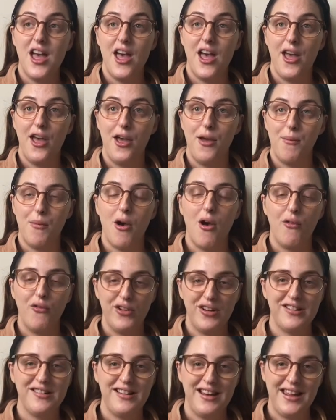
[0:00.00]

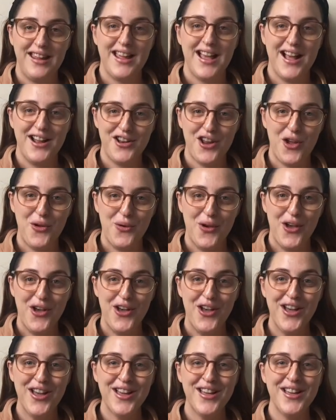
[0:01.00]
Obviously I know
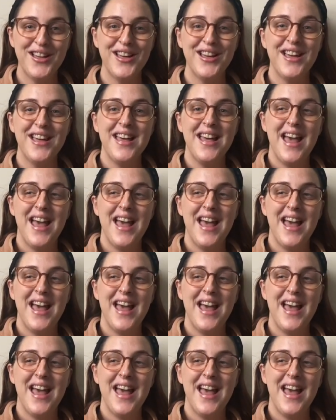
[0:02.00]
her